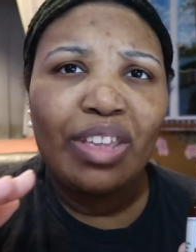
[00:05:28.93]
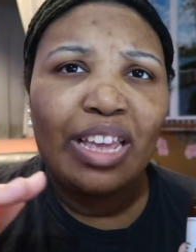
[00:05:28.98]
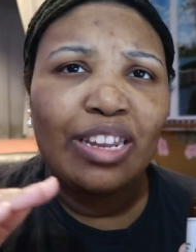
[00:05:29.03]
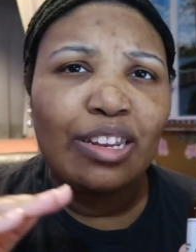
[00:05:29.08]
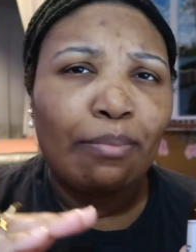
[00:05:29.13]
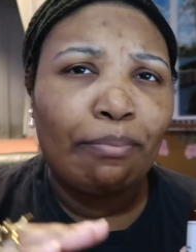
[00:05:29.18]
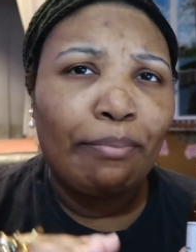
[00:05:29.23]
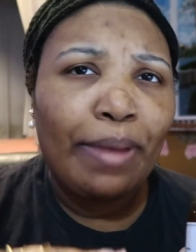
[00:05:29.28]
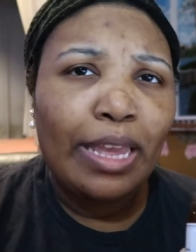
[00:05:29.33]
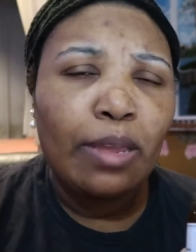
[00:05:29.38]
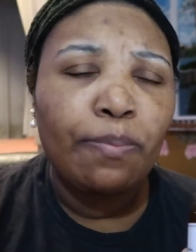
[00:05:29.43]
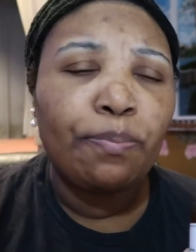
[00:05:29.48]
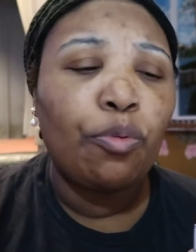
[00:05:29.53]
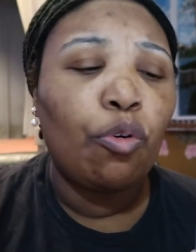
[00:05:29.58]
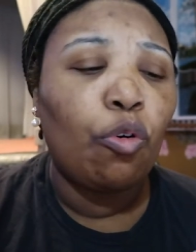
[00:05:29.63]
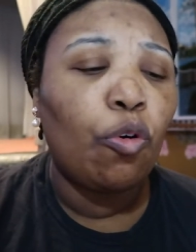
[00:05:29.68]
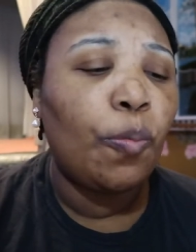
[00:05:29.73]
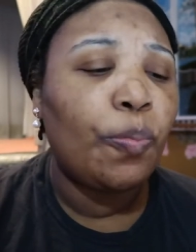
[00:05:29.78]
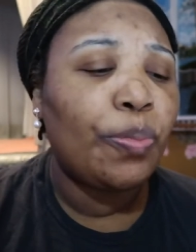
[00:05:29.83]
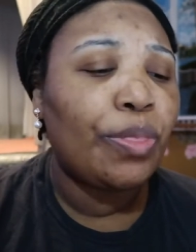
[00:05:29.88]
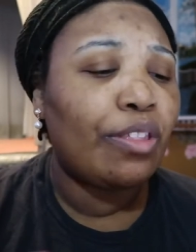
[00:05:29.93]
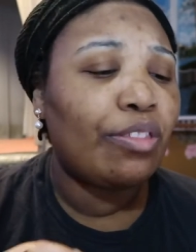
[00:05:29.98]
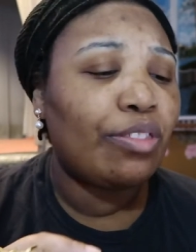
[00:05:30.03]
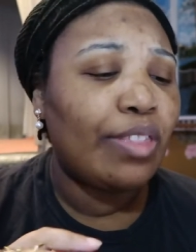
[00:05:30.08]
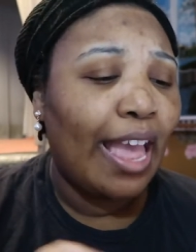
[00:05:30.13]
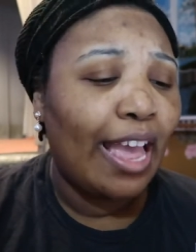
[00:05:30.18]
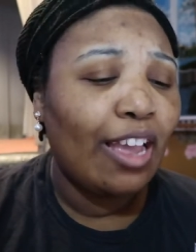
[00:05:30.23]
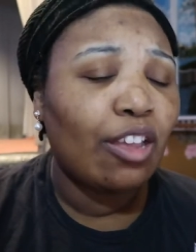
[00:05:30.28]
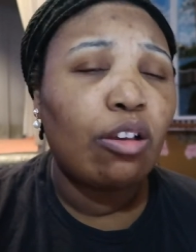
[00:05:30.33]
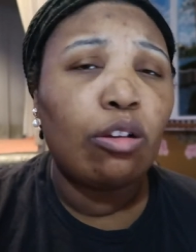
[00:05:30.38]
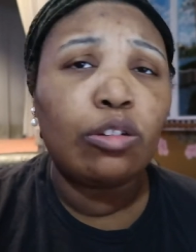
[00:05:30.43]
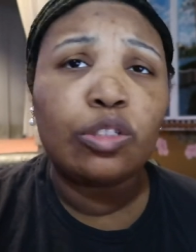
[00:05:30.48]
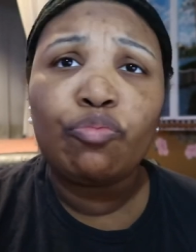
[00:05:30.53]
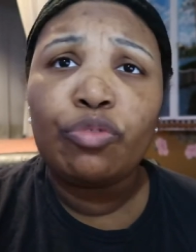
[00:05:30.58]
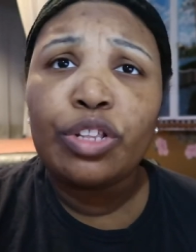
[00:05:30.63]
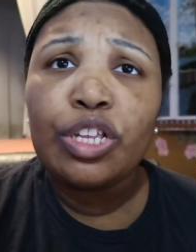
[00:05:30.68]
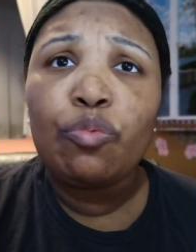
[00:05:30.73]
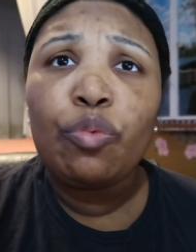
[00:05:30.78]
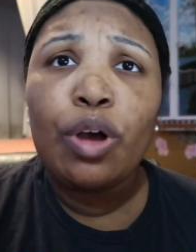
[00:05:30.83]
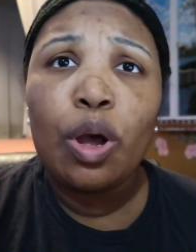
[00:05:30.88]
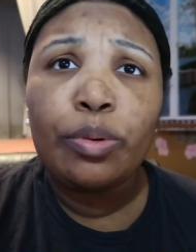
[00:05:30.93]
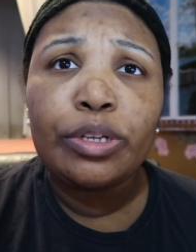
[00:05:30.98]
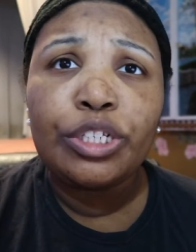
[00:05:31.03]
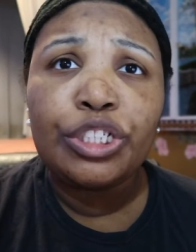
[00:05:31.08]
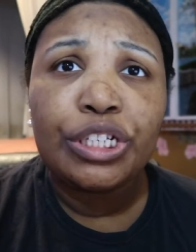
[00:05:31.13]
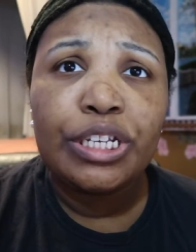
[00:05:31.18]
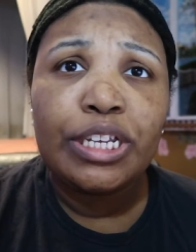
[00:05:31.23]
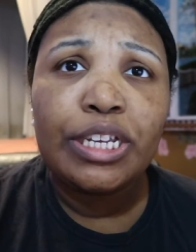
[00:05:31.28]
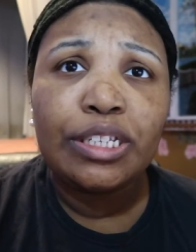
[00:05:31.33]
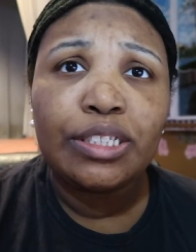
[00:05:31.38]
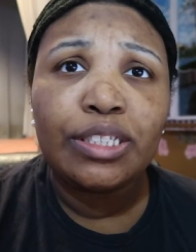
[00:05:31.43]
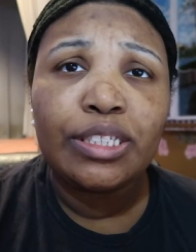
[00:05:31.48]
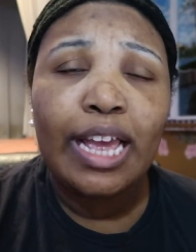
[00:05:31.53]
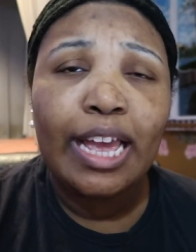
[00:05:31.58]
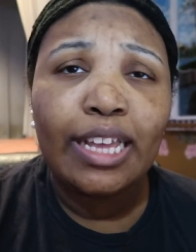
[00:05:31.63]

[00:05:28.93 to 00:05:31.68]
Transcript: and the maple, that goes really well with cheese.